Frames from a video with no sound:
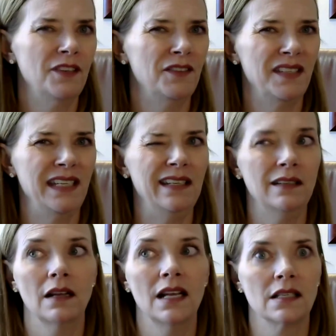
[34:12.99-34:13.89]

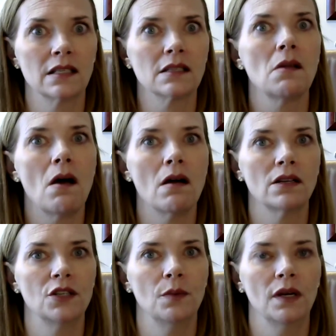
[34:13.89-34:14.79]
15 is as
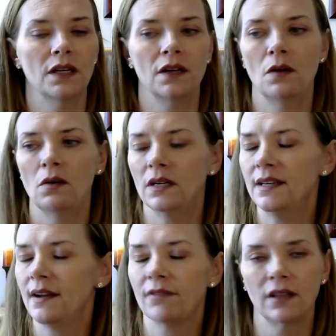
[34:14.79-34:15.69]
long as you want to go.
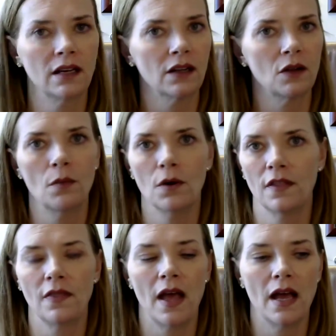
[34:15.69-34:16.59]
Never let it go more
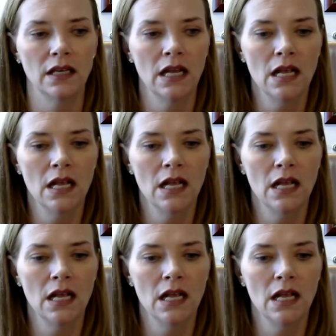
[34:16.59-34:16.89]
than that.